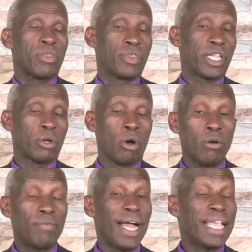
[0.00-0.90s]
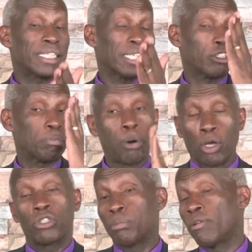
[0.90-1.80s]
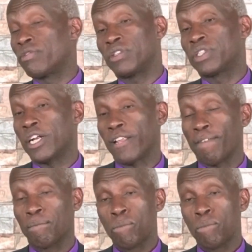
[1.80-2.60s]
that Jehovah is responsible for this journey.